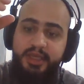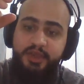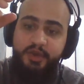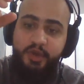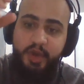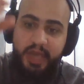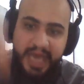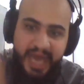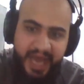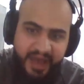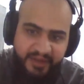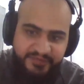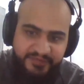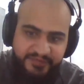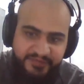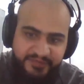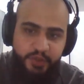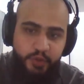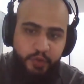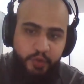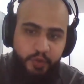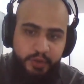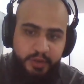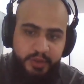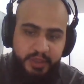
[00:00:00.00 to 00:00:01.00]
You have
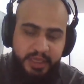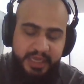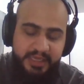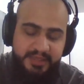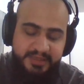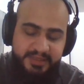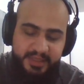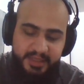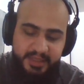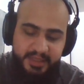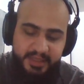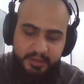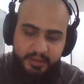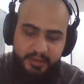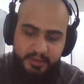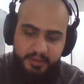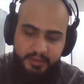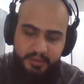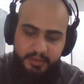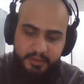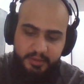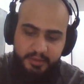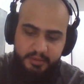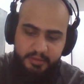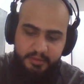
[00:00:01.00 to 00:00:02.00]
to, as
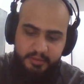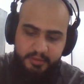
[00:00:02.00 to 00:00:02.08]
in,